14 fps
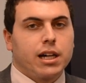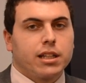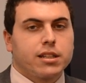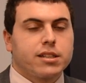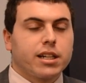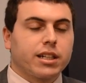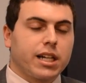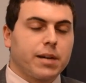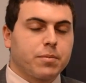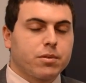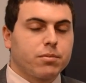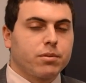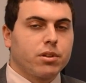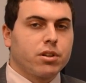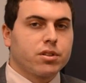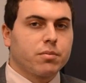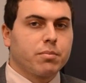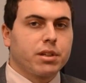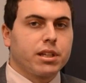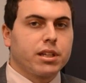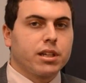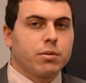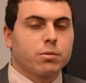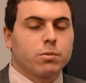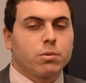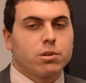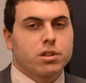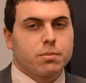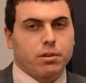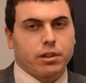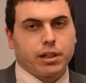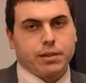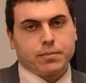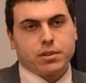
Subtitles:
The second option would also be a rewards program,